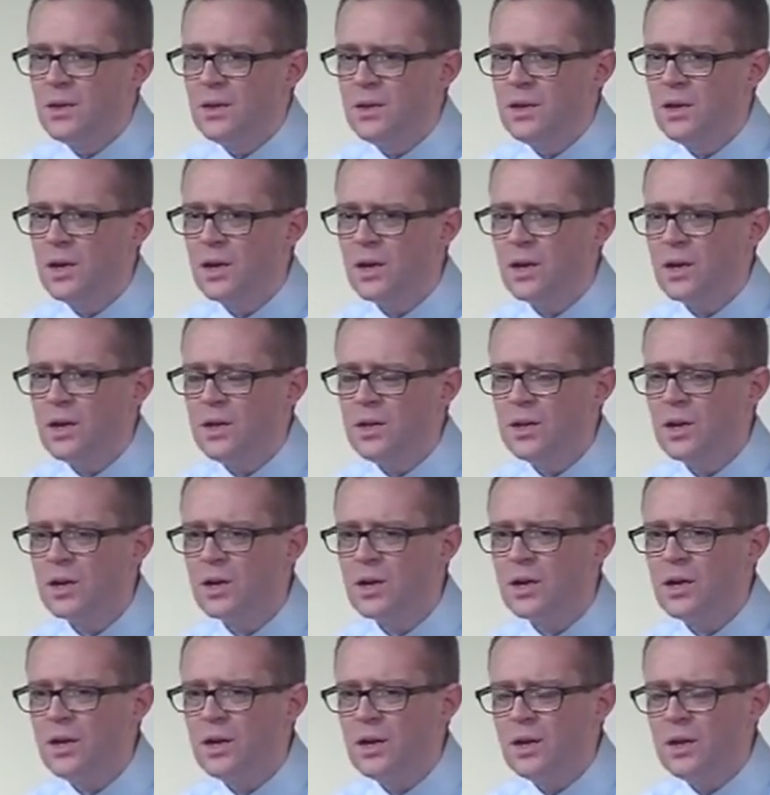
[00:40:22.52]
you're, you're,
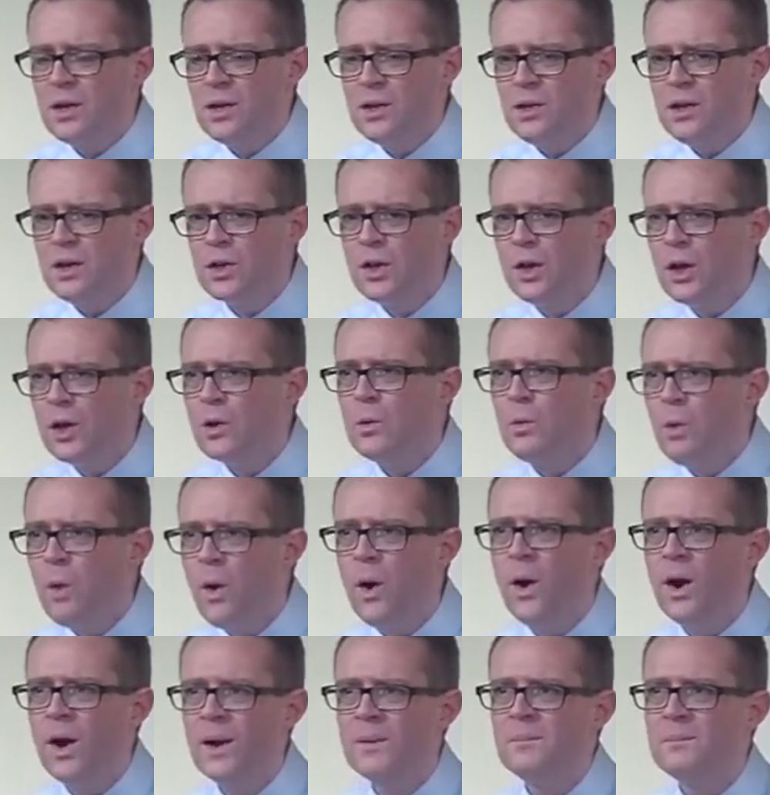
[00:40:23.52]
you're
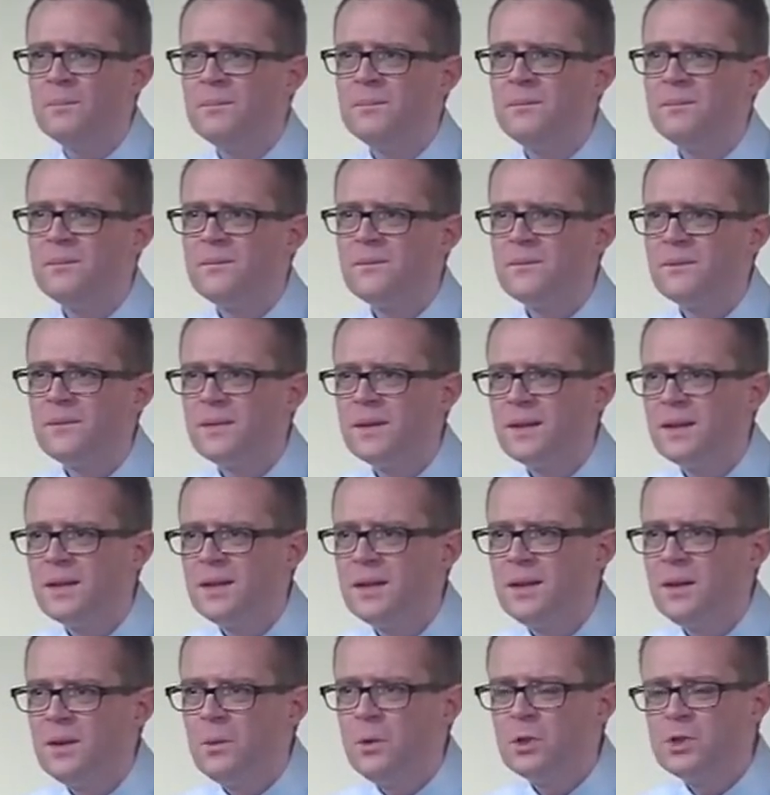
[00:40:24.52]
lukewarm.
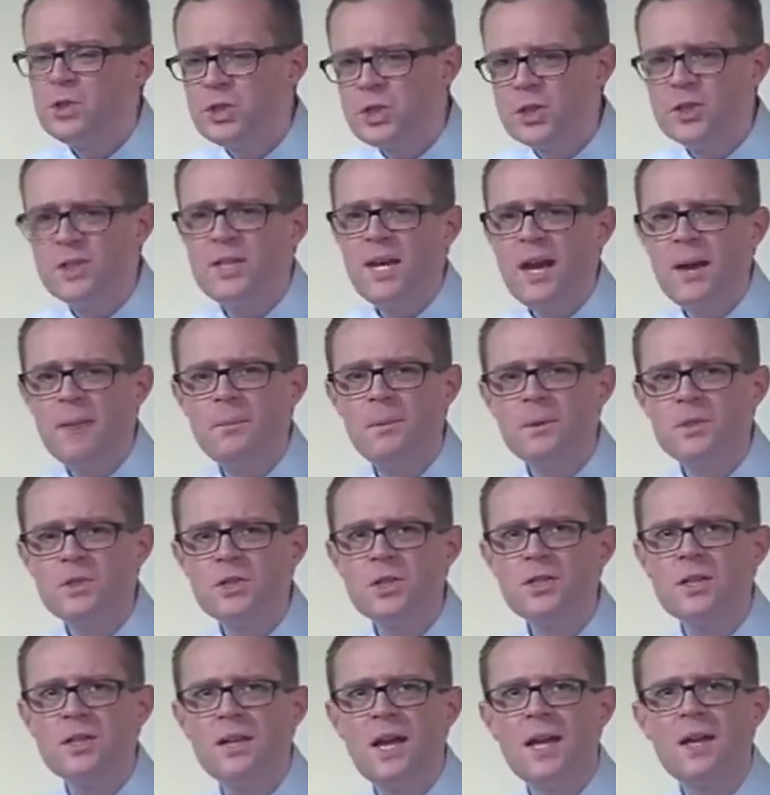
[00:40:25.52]
What's your
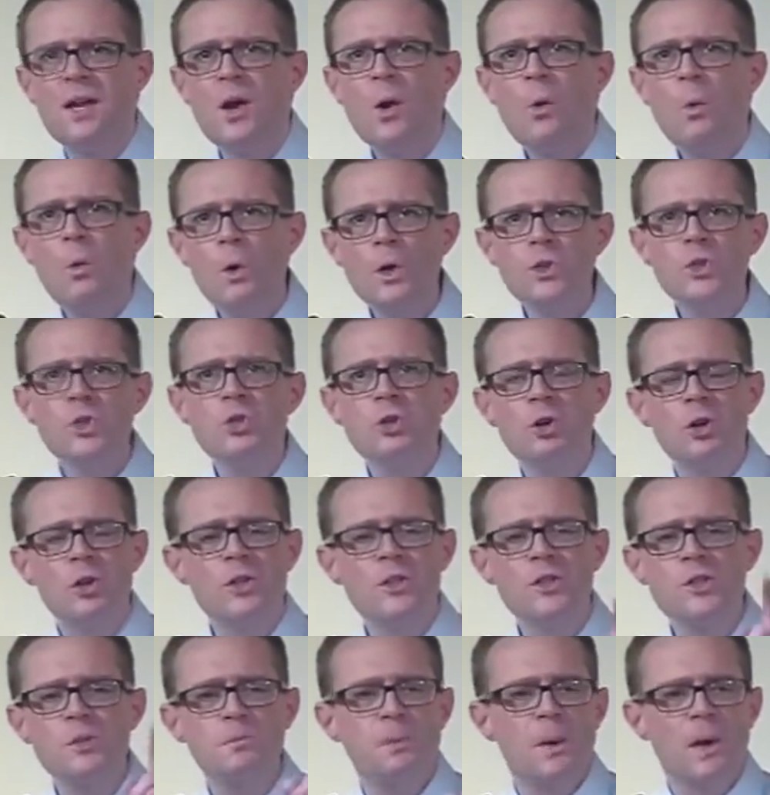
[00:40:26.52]
temperature tonight? What's your
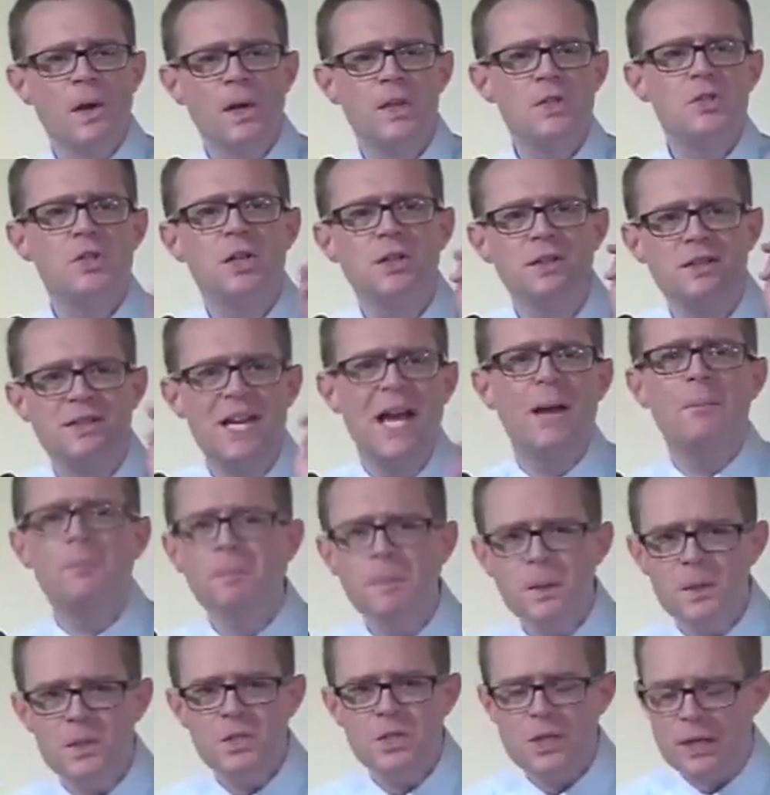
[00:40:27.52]
spiritual
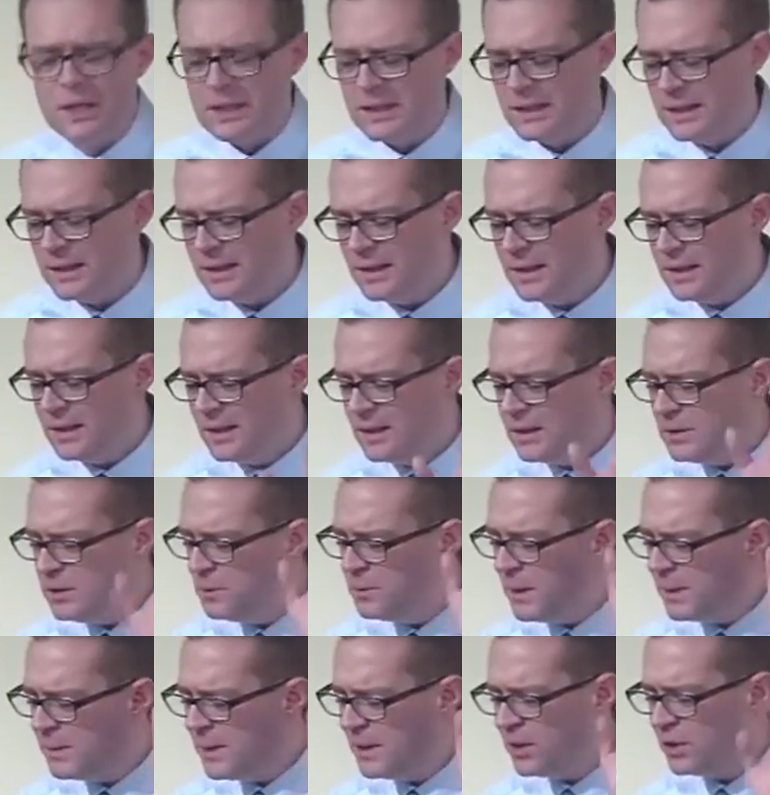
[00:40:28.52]
temperature? You
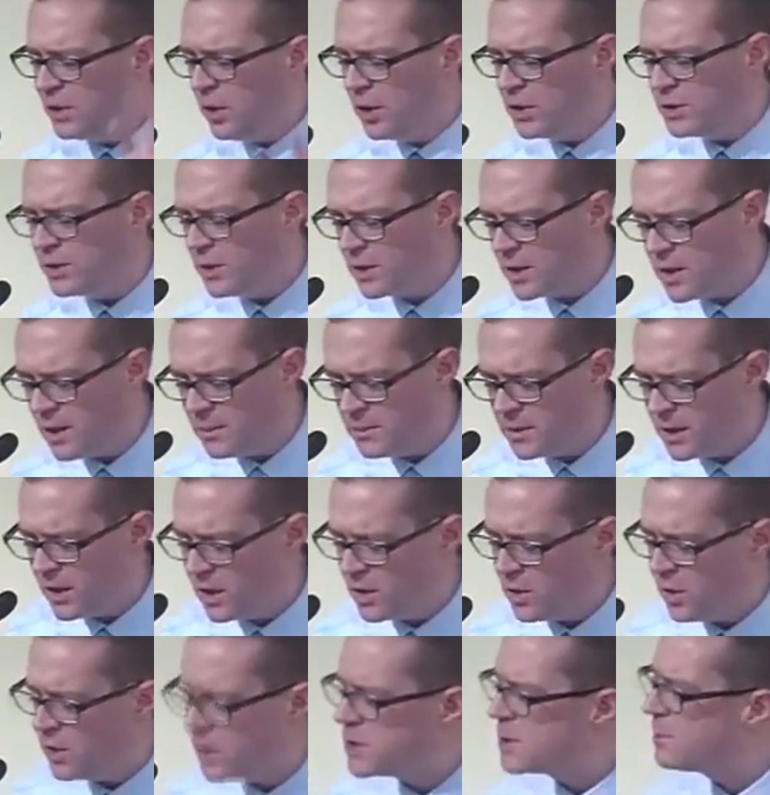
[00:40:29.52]
maybe thought you're coming to a
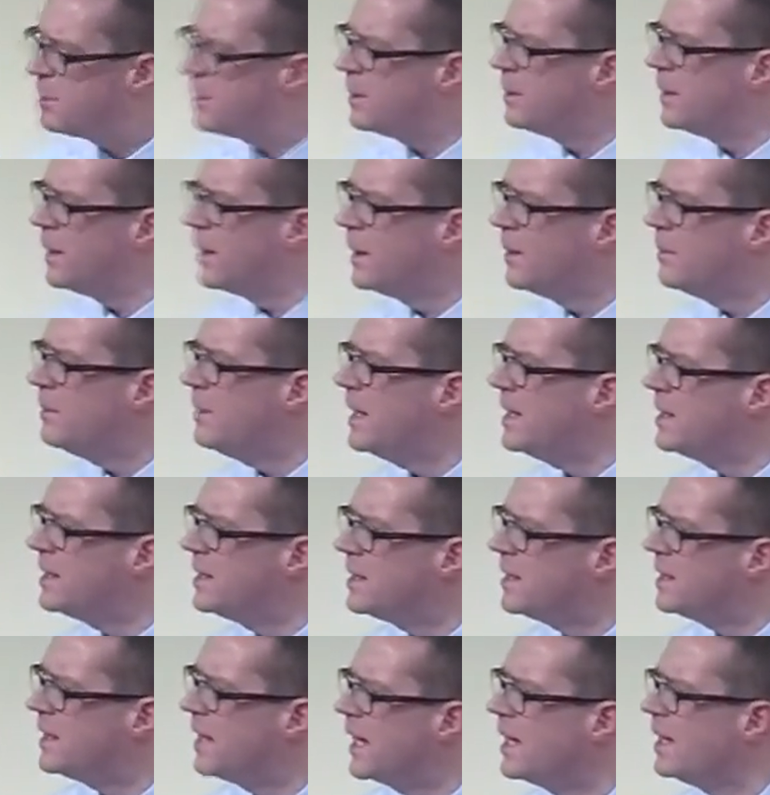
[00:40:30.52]
gospel meeting
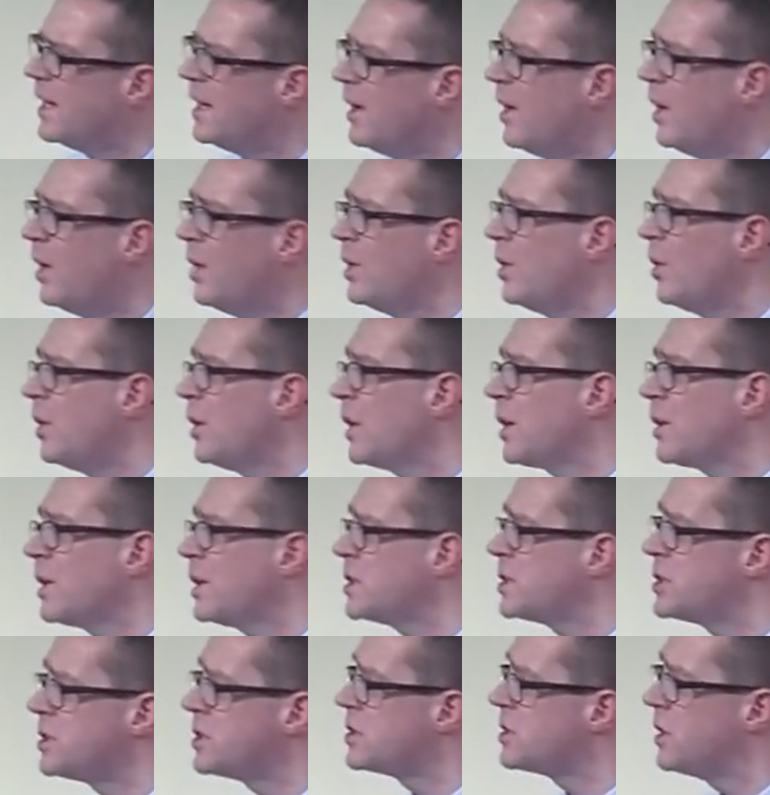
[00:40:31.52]
tonight. Oh, no, the
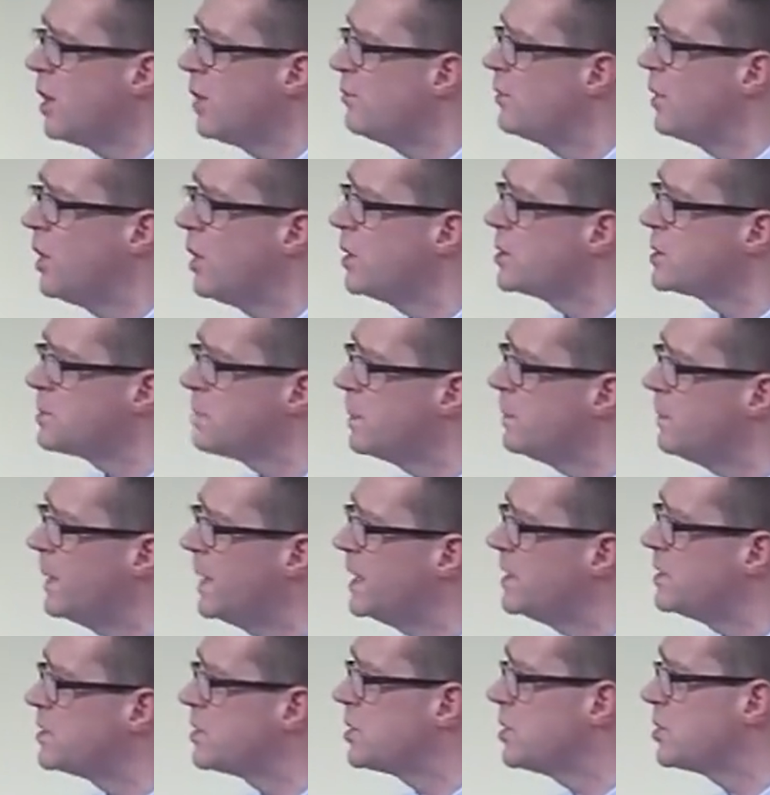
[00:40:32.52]
Christians love gospel
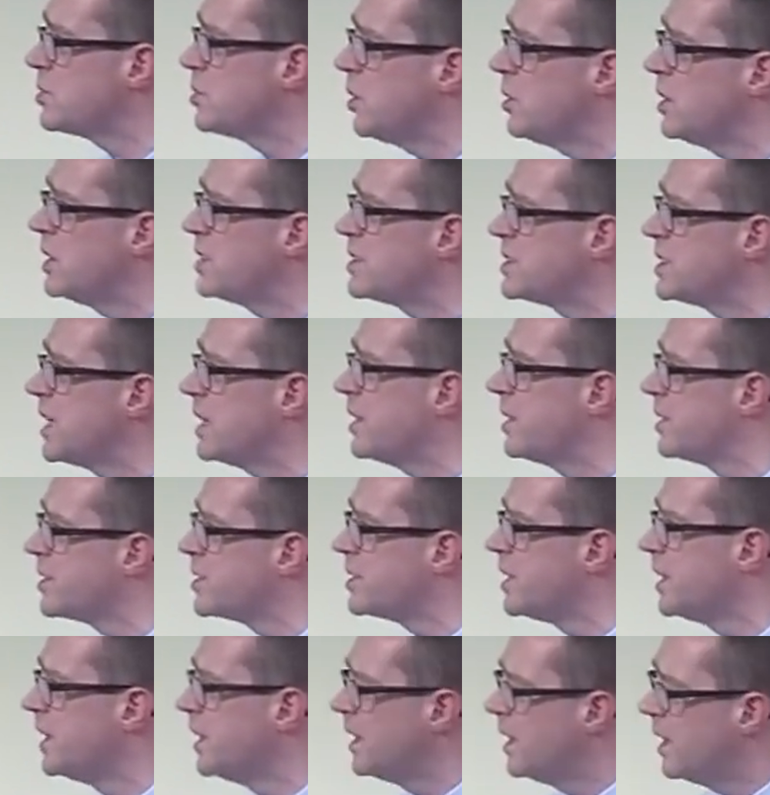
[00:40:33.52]
meetings because all the
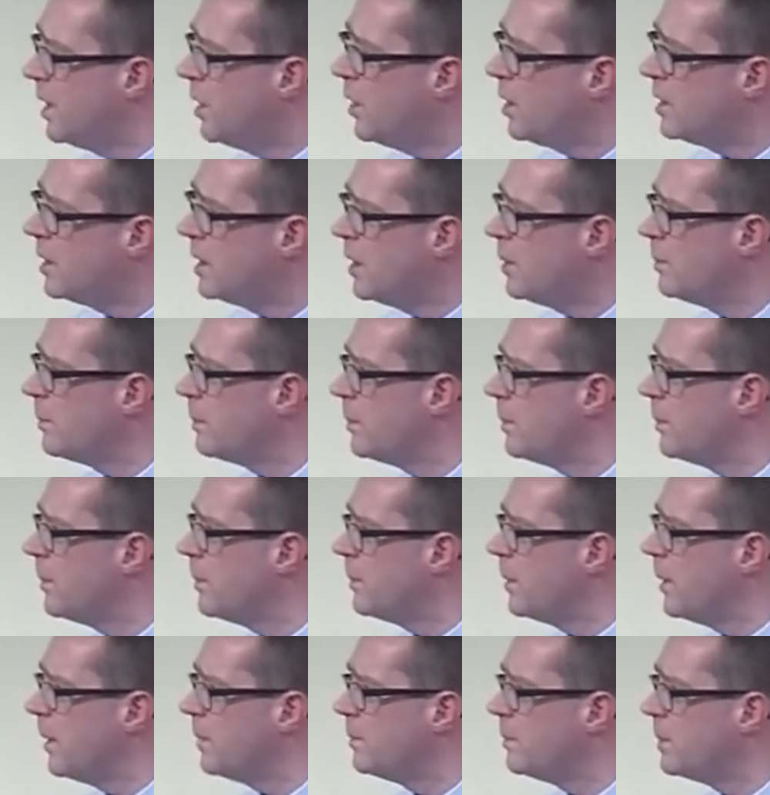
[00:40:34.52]
sinners, all the un
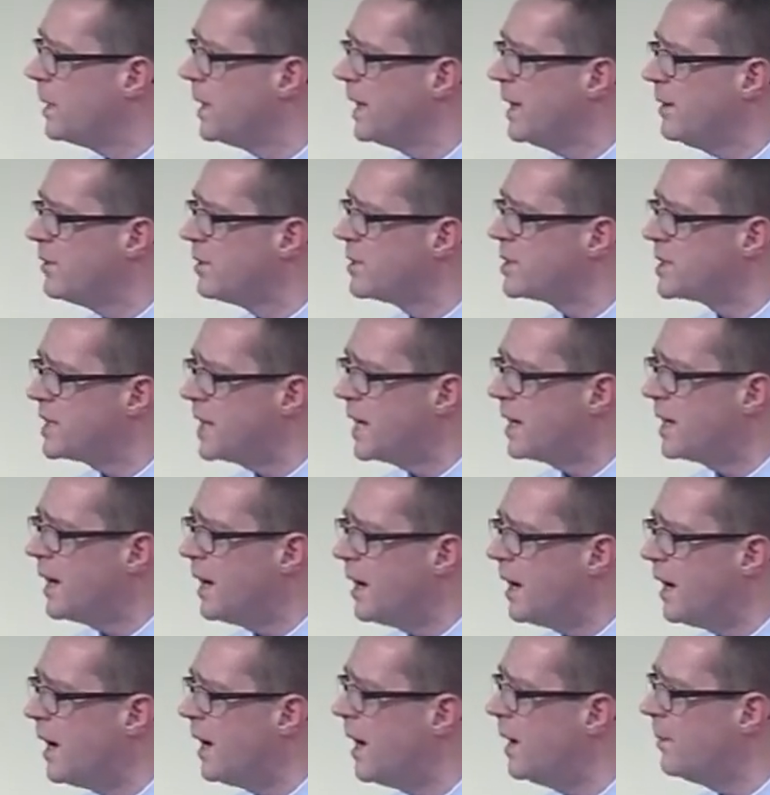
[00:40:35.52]
unbelievers get
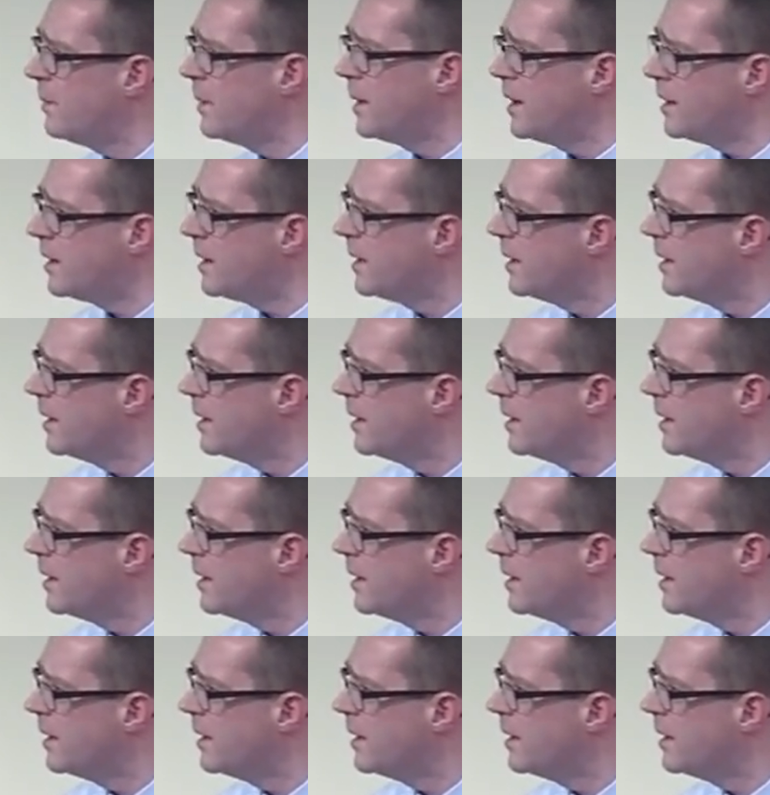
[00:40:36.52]
a, a hammering.